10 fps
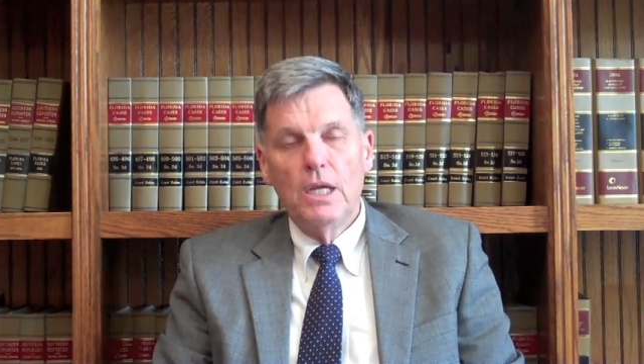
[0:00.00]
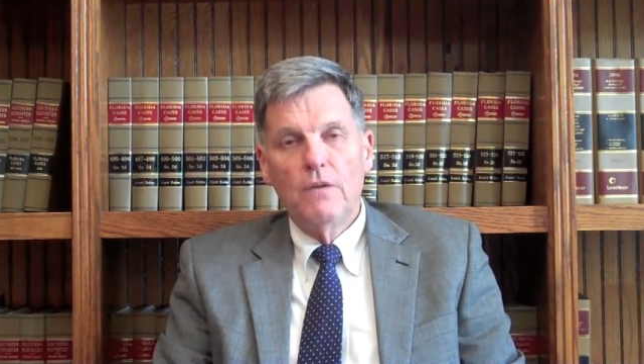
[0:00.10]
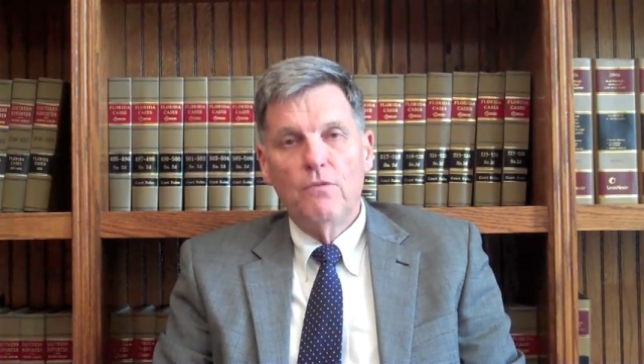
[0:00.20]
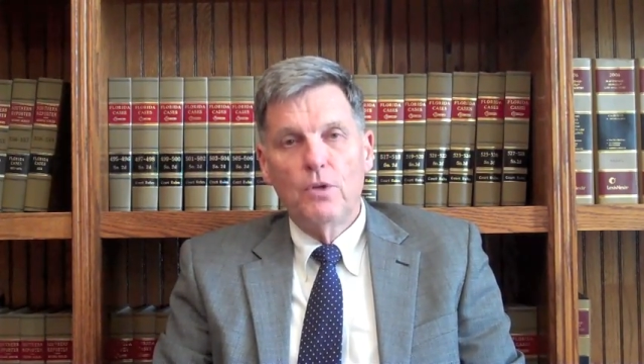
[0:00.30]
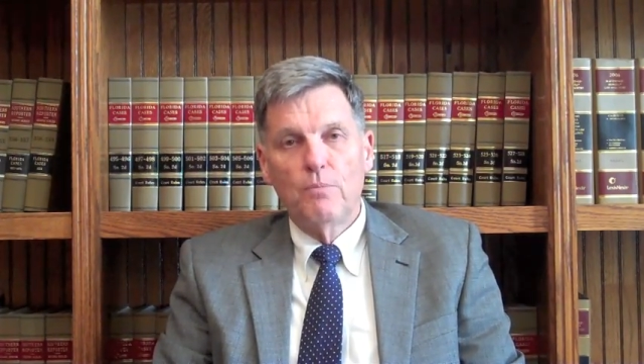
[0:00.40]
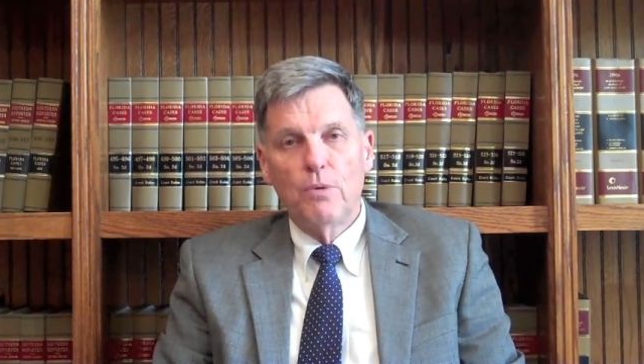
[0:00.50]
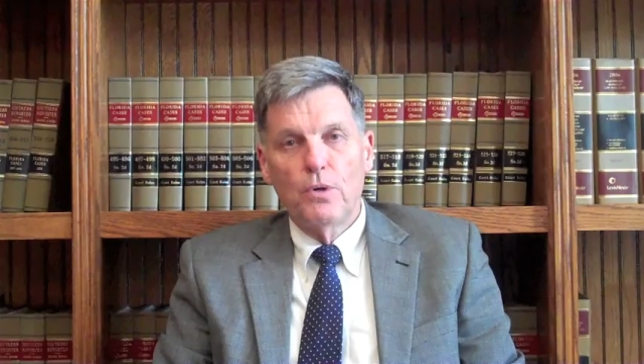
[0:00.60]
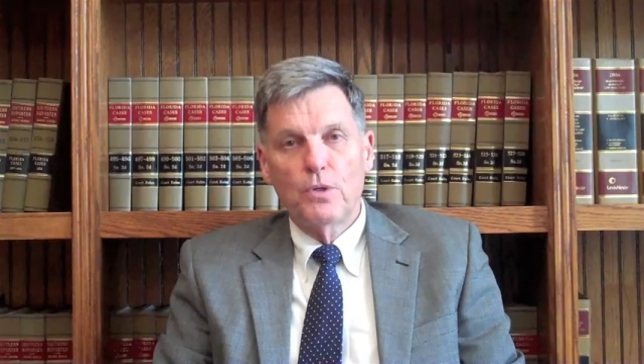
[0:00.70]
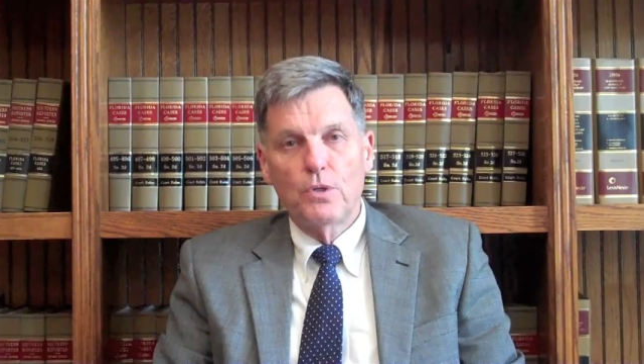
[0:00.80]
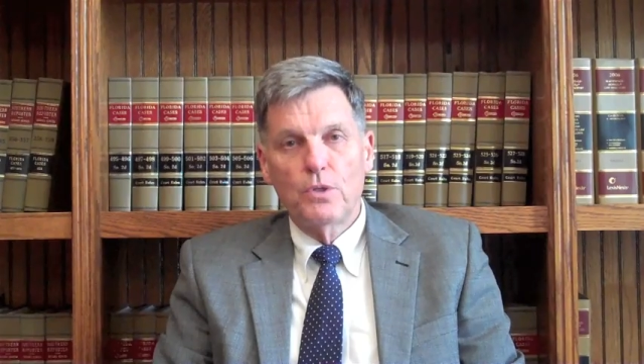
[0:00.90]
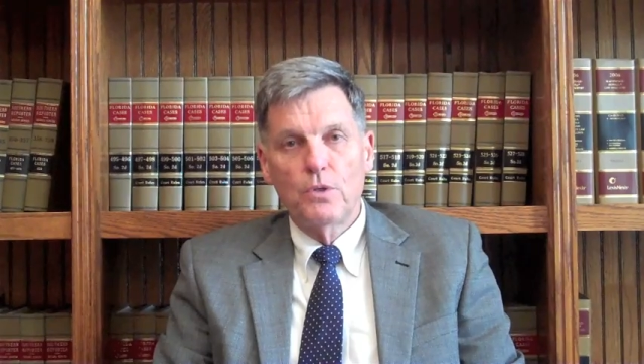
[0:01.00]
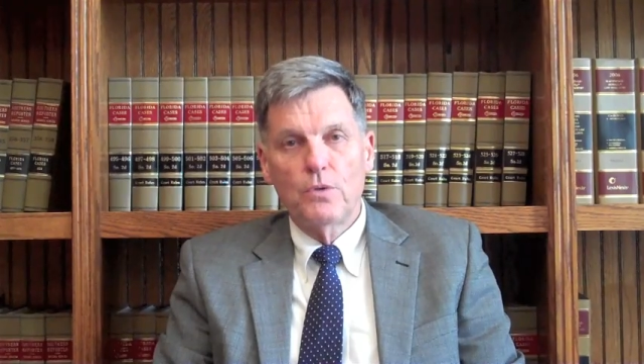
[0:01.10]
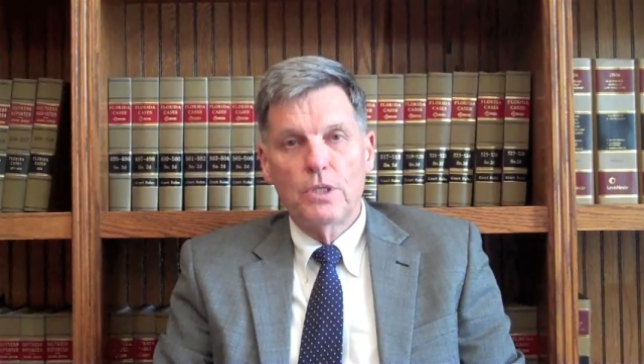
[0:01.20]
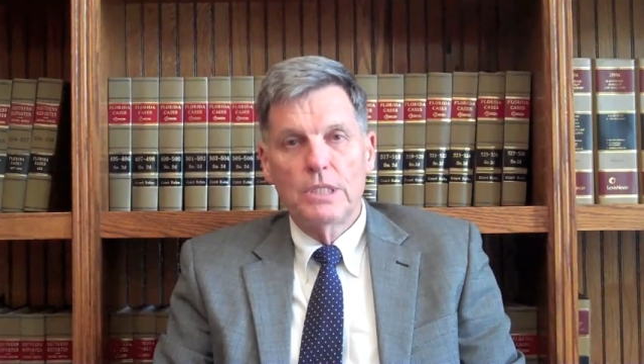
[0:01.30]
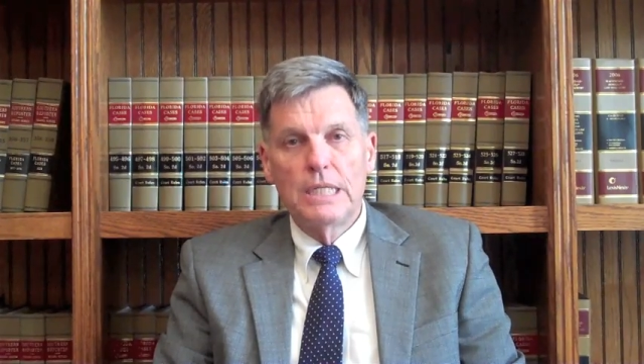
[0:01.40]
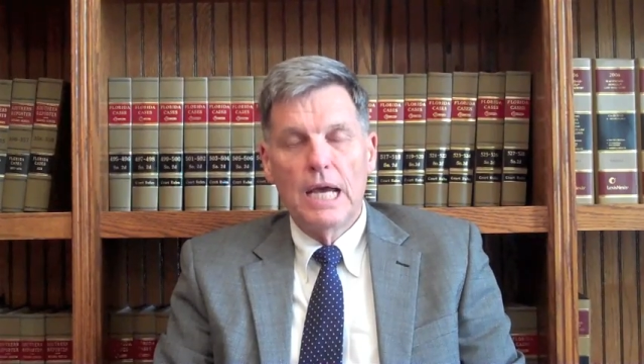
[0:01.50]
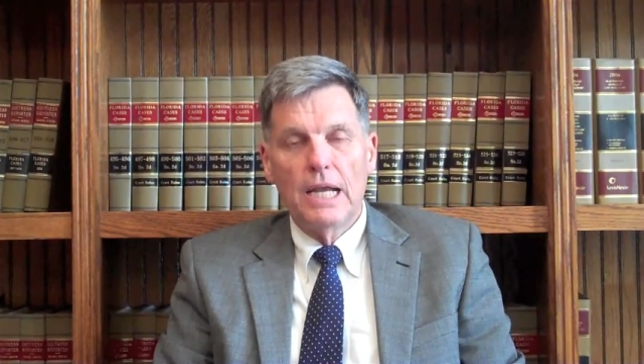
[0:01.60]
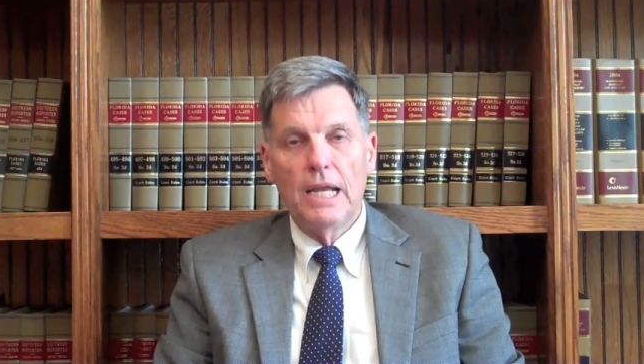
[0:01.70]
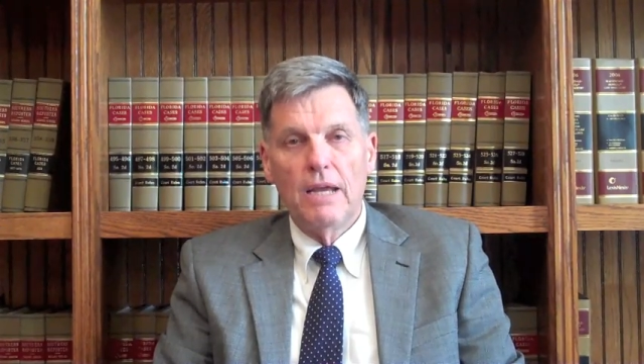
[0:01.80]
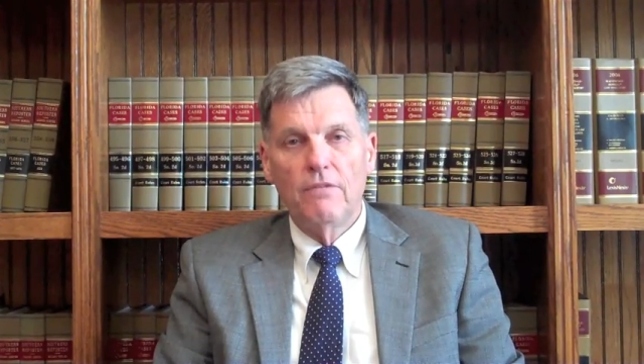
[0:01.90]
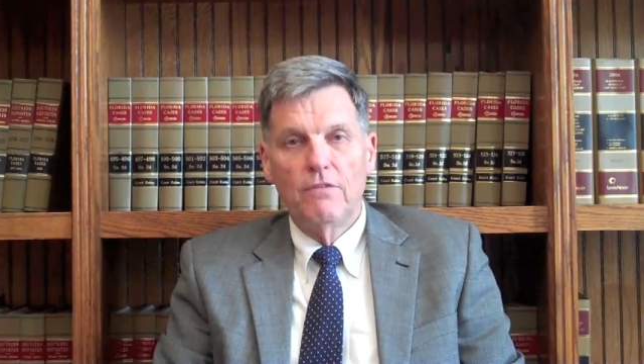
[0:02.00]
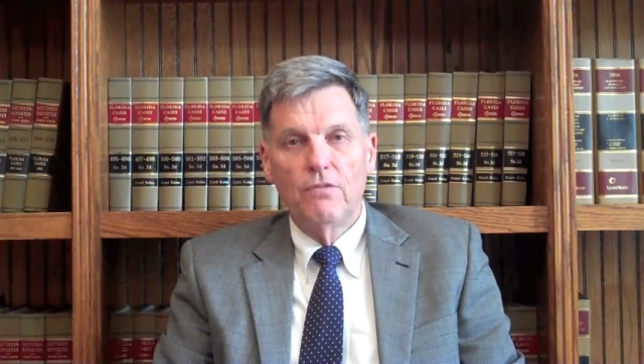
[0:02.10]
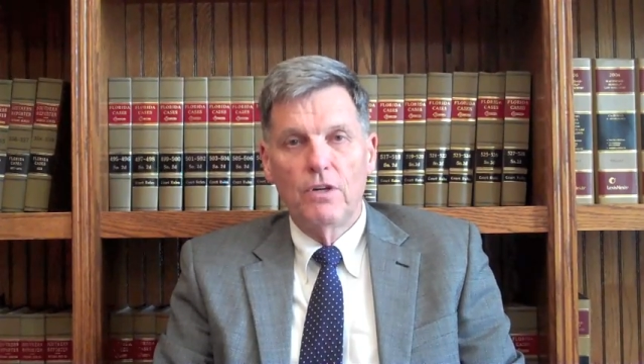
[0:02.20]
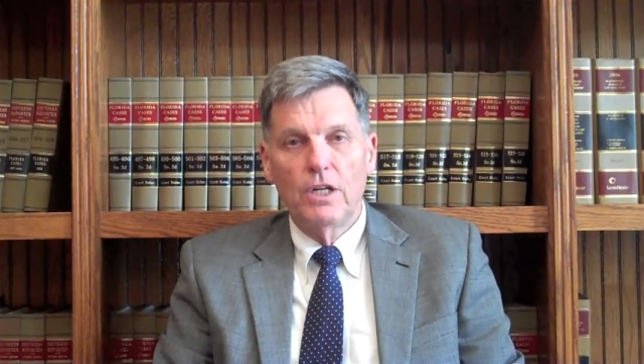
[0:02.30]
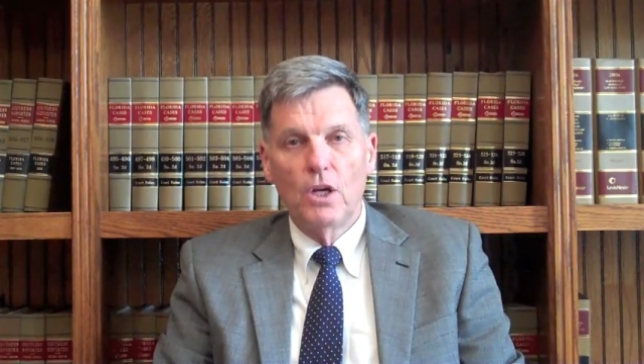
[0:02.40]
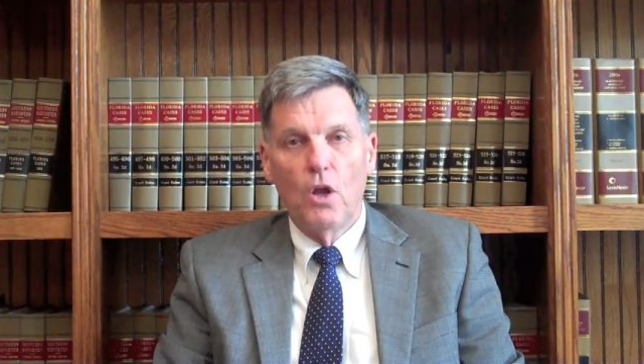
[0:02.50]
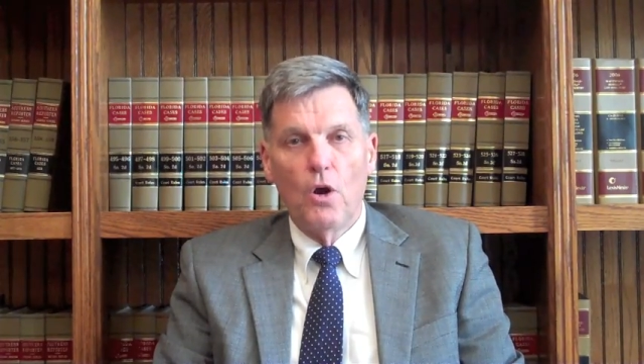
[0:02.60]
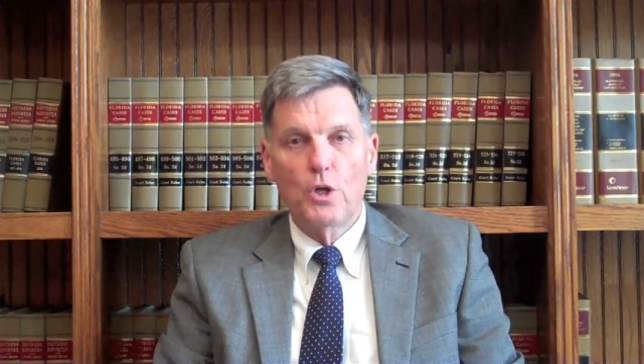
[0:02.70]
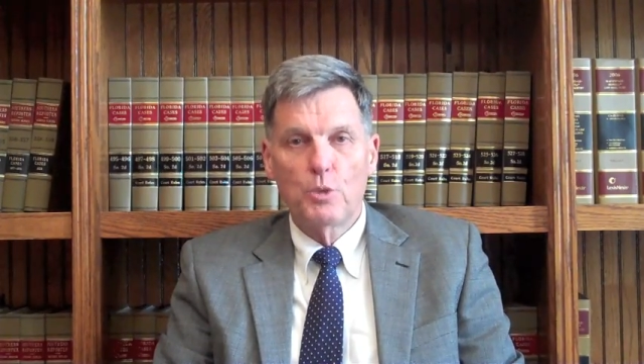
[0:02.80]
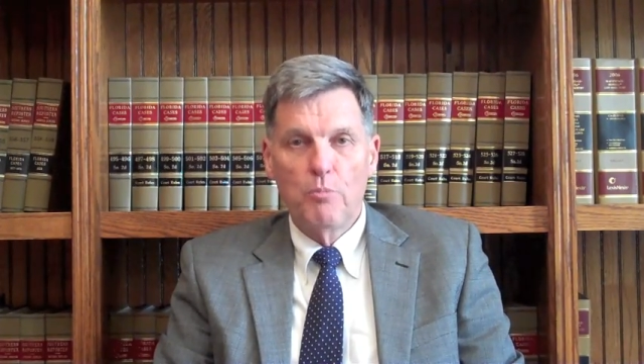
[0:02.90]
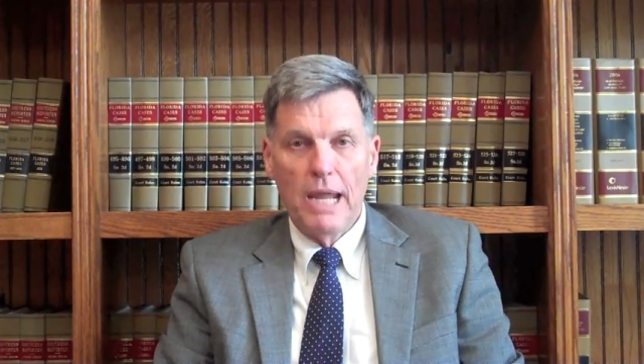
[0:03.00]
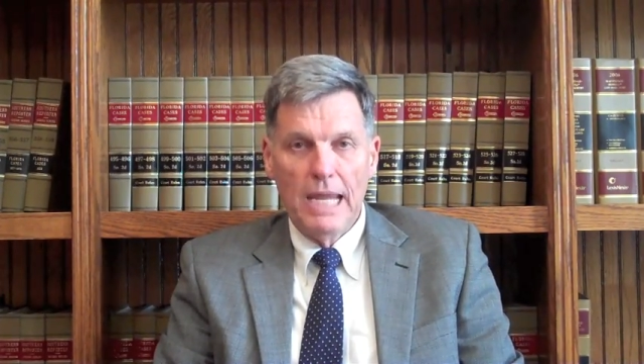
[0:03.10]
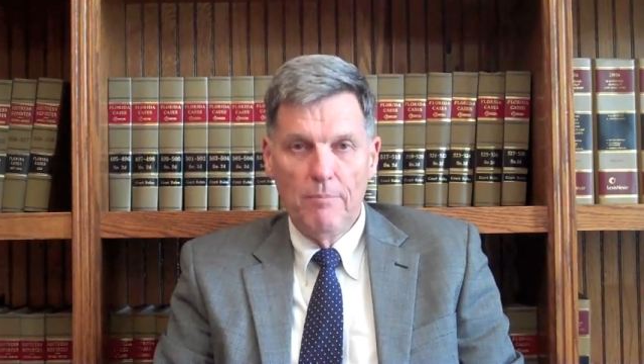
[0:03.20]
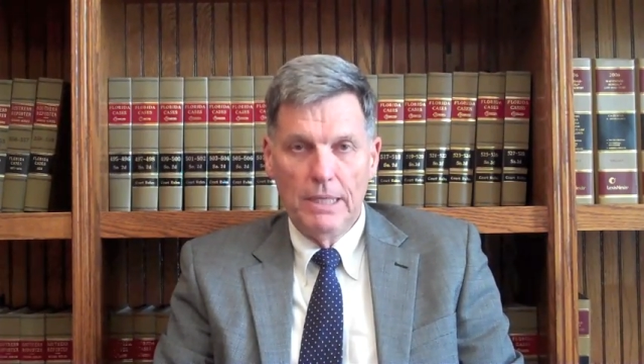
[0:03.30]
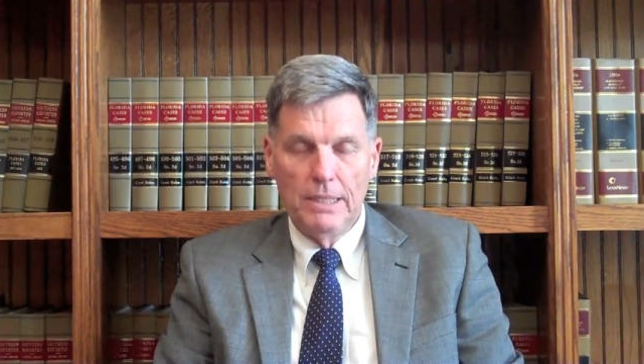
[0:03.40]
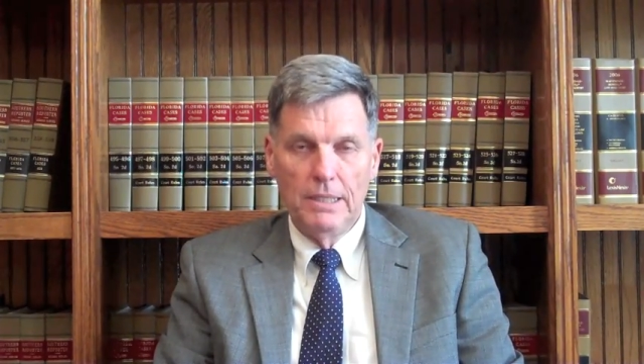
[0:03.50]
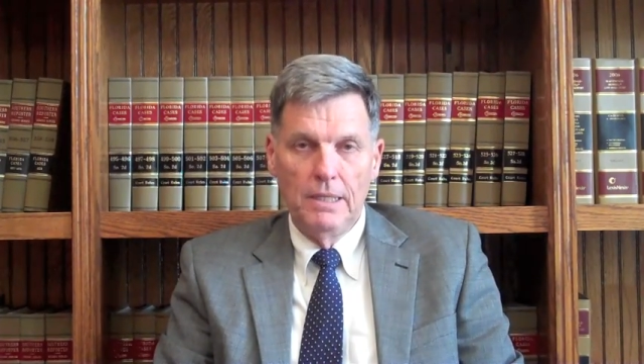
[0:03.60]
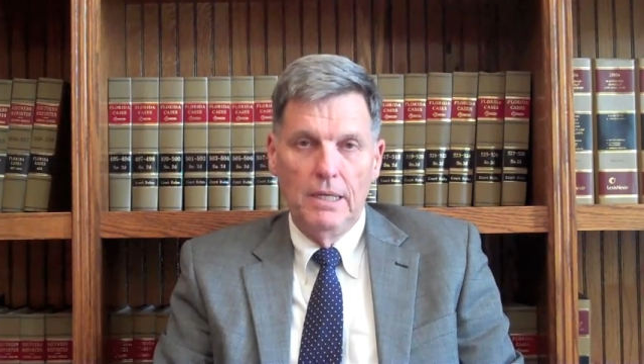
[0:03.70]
if your purchaser does not have a very large payment